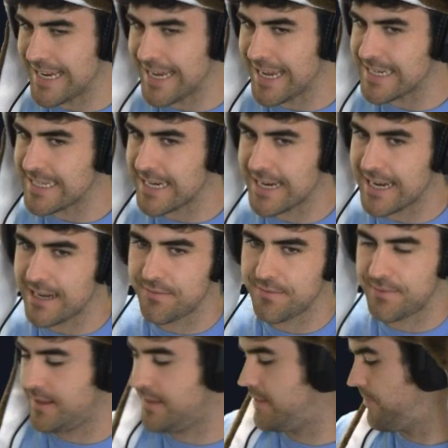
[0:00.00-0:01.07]
yet. I gotta
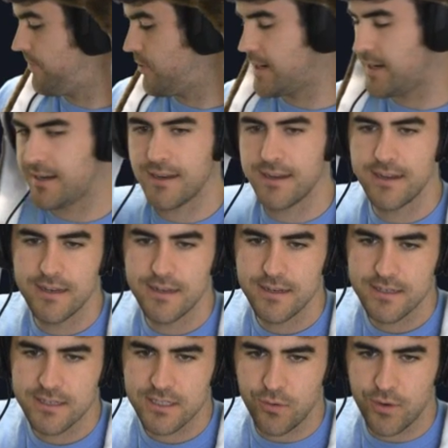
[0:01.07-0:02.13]
get the freaking
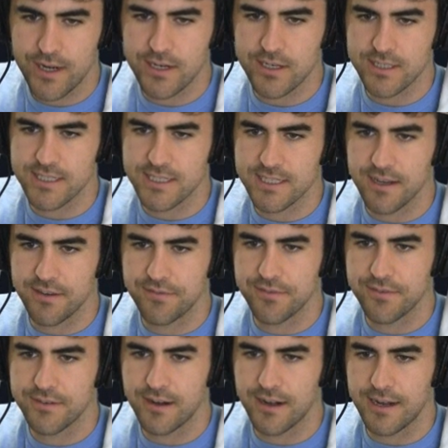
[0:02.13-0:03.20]
squares and stuff.
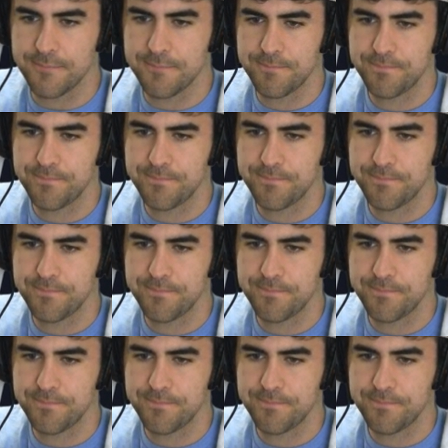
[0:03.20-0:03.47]
All right,